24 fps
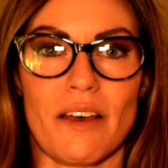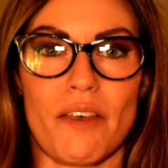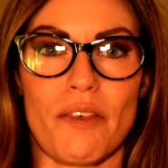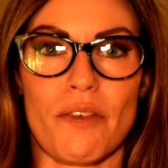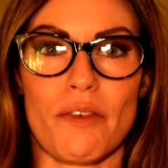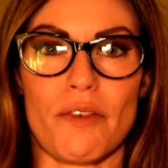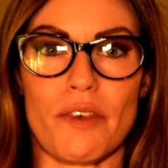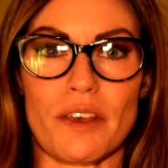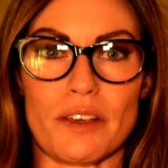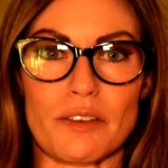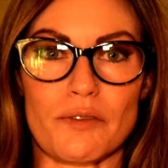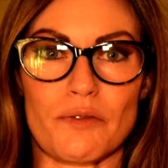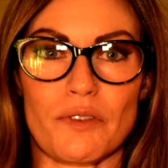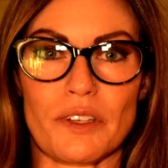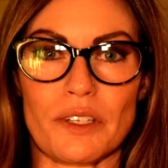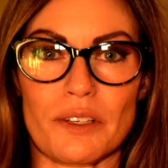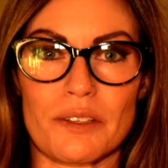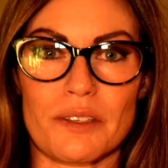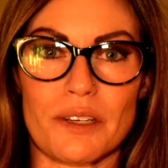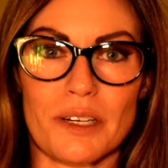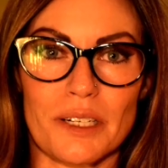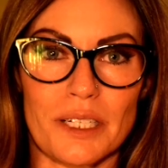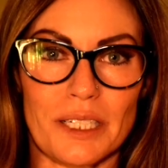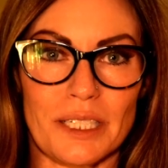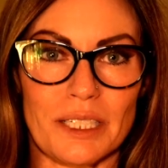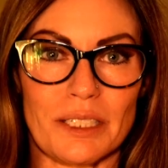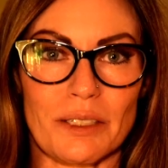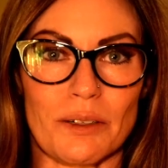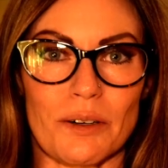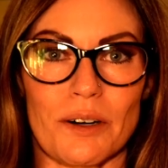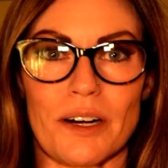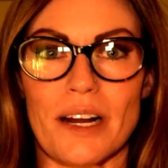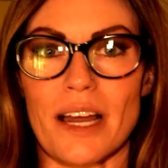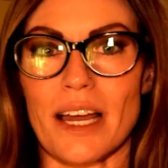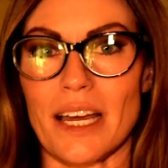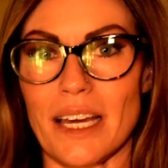this feels good,
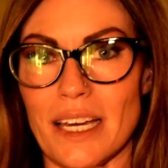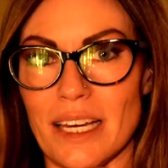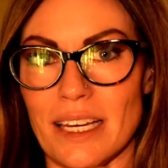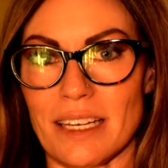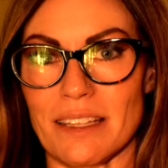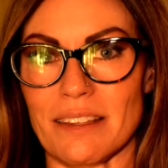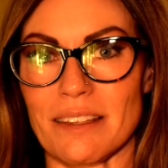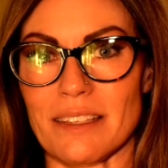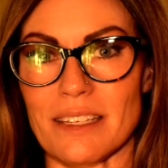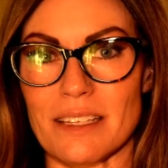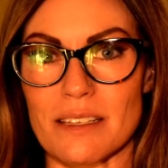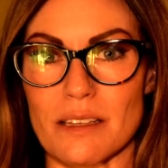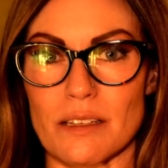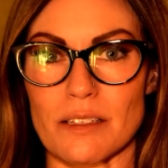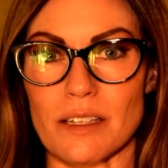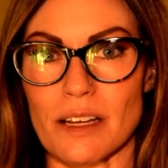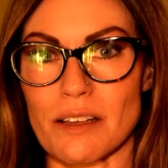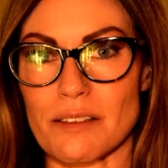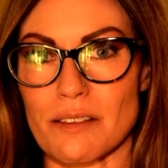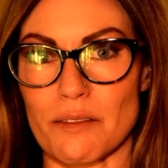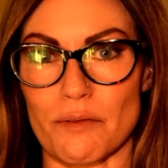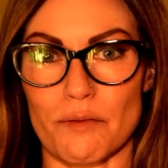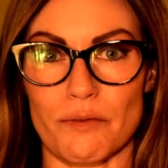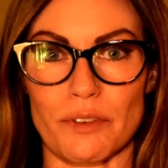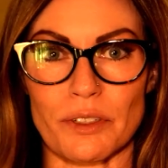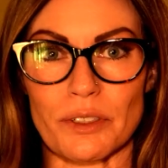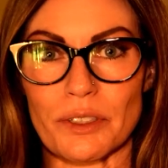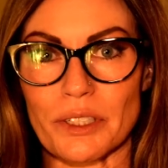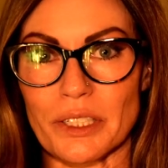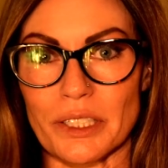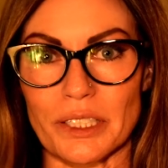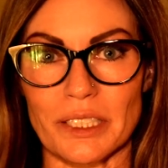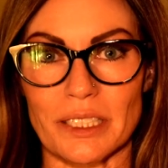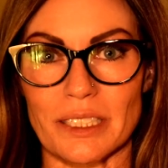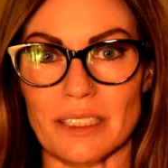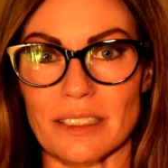or hey, this doesn't feel
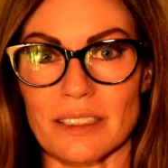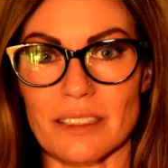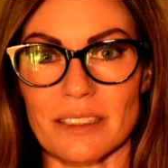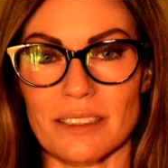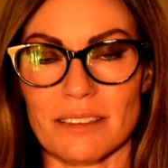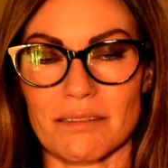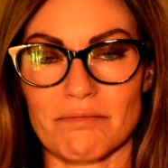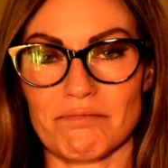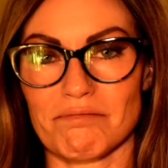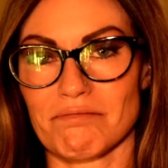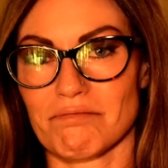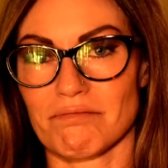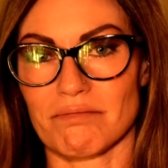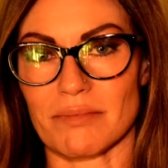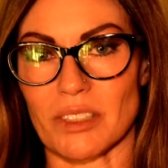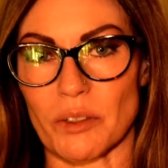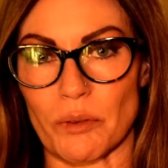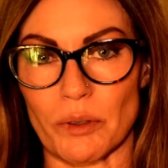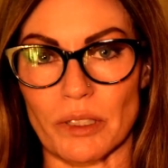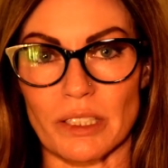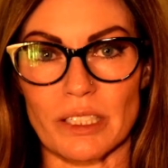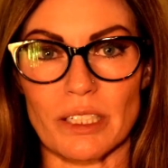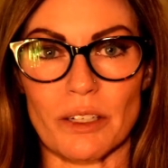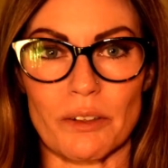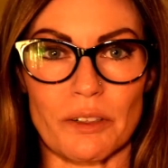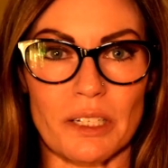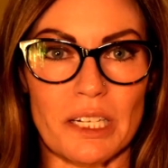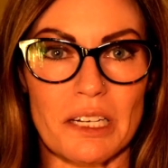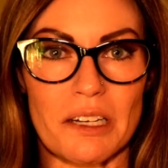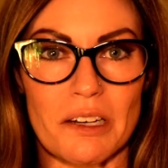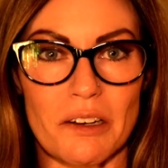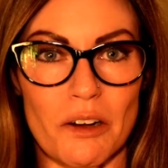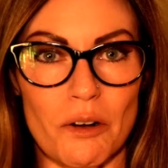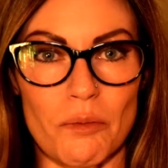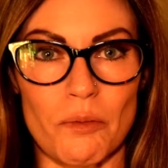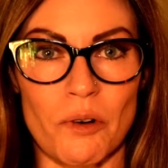good. You really don't
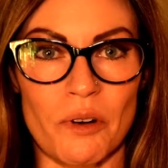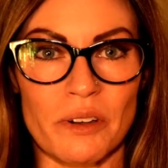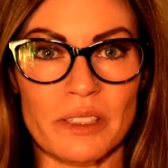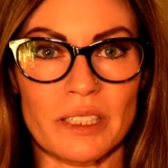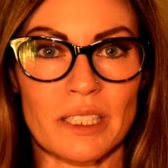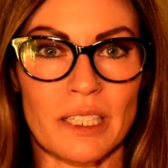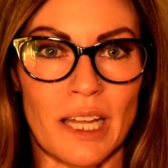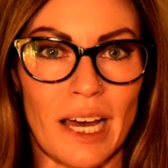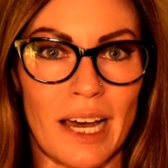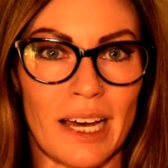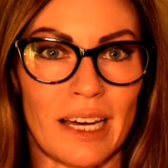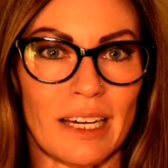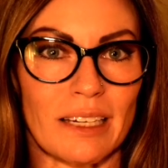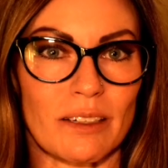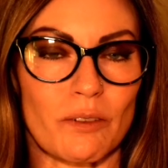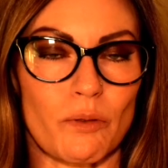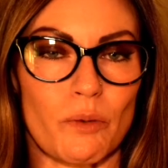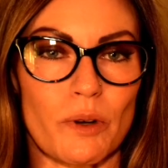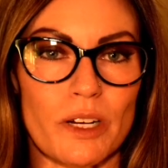need to know more than that.